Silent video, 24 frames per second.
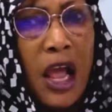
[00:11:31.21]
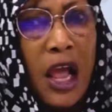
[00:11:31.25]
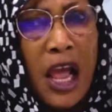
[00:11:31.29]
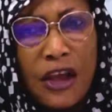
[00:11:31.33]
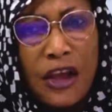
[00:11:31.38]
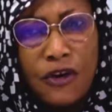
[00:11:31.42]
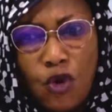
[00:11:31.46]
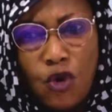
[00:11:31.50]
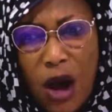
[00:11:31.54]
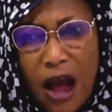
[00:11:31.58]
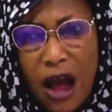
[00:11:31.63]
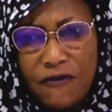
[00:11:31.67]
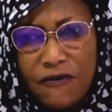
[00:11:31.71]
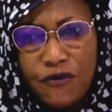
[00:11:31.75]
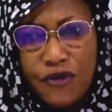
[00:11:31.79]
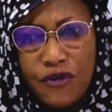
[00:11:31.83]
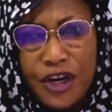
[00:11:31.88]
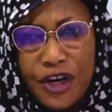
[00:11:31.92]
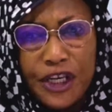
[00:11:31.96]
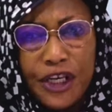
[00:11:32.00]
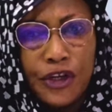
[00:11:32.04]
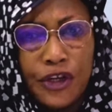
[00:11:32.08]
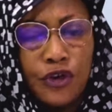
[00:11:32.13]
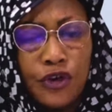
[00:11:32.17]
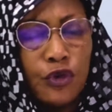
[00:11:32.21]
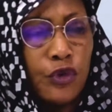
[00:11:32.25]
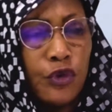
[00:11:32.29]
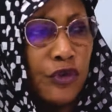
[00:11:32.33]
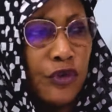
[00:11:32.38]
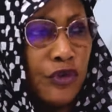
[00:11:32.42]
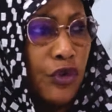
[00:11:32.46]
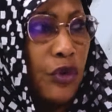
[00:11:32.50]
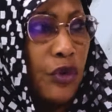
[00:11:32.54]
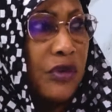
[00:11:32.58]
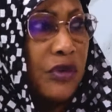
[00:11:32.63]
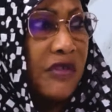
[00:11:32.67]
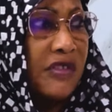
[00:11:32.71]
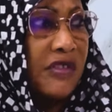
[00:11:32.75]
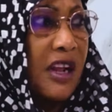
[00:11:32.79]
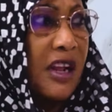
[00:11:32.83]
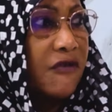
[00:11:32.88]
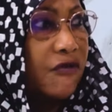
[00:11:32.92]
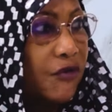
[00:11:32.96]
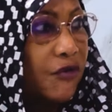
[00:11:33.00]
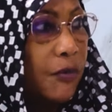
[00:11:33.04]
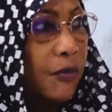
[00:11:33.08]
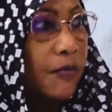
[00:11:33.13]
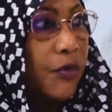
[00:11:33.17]
You have reduced
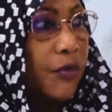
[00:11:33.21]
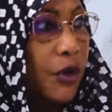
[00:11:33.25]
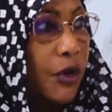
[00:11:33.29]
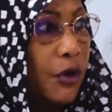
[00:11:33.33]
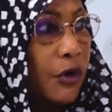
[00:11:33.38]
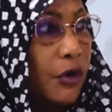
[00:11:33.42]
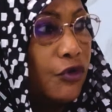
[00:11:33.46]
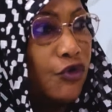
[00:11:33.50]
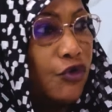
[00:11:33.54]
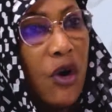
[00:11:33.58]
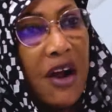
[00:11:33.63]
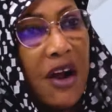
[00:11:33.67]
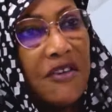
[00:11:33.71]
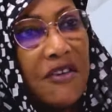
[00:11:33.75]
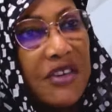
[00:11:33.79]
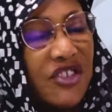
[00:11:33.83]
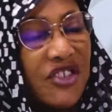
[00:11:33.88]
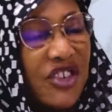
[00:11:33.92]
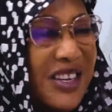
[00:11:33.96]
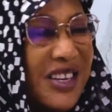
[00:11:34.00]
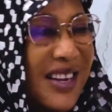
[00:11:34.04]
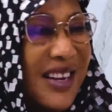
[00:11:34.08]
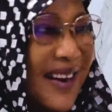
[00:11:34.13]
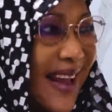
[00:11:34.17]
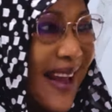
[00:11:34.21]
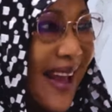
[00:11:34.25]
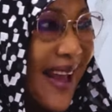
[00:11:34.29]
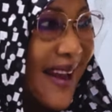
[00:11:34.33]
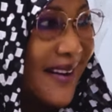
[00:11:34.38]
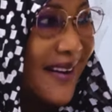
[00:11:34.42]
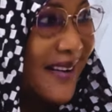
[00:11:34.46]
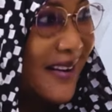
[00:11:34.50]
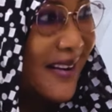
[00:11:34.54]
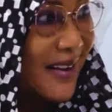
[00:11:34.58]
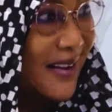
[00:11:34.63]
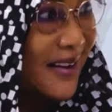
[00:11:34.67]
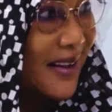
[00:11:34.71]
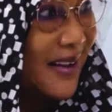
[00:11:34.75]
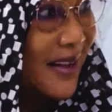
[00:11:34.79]
yourself to a regional head.